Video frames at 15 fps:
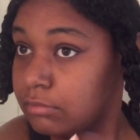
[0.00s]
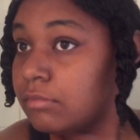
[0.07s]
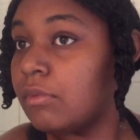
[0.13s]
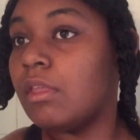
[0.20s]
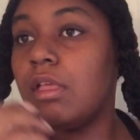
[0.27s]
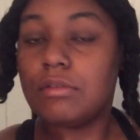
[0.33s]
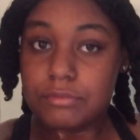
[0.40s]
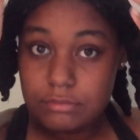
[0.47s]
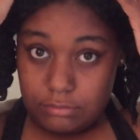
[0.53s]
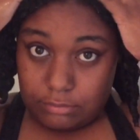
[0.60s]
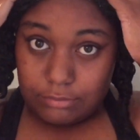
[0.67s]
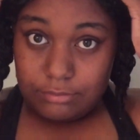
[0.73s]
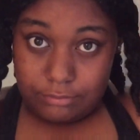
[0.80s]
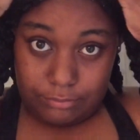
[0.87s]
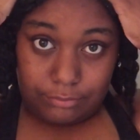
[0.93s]
I
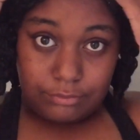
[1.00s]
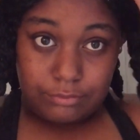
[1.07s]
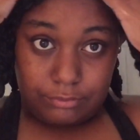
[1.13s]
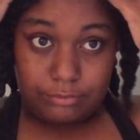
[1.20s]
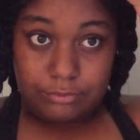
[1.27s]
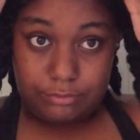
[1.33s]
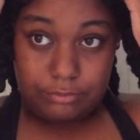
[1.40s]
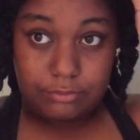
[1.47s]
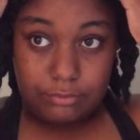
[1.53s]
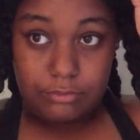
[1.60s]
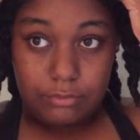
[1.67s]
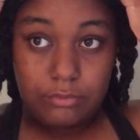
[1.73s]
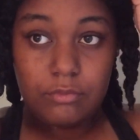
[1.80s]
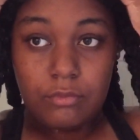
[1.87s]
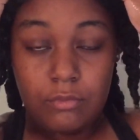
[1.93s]
am about to do
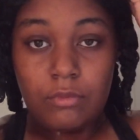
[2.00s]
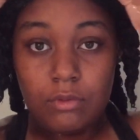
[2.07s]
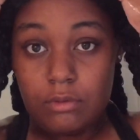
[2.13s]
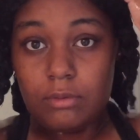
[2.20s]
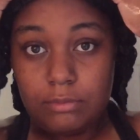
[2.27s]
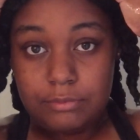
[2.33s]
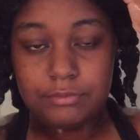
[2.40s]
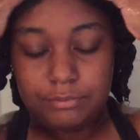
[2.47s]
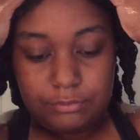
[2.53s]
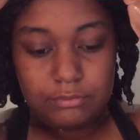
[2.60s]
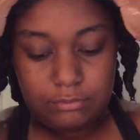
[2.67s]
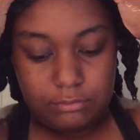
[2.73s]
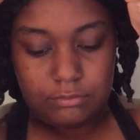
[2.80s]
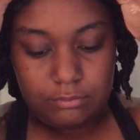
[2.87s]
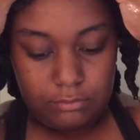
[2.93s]
my
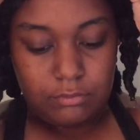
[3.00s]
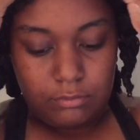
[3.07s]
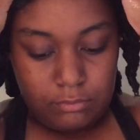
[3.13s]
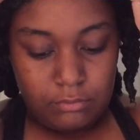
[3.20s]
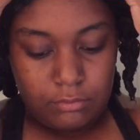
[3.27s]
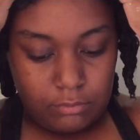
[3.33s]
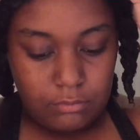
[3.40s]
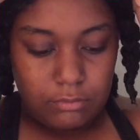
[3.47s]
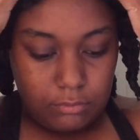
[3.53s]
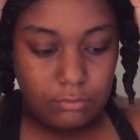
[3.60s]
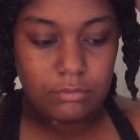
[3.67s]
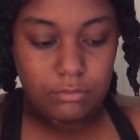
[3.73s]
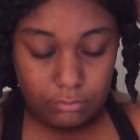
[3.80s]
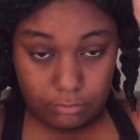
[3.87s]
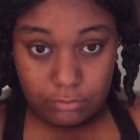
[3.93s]
invigorating scalp
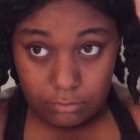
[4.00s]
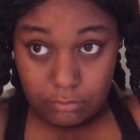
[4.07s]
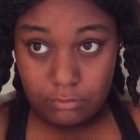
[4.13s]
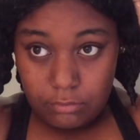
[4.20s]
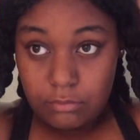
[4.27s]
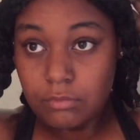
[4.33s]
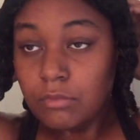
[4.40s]
massage.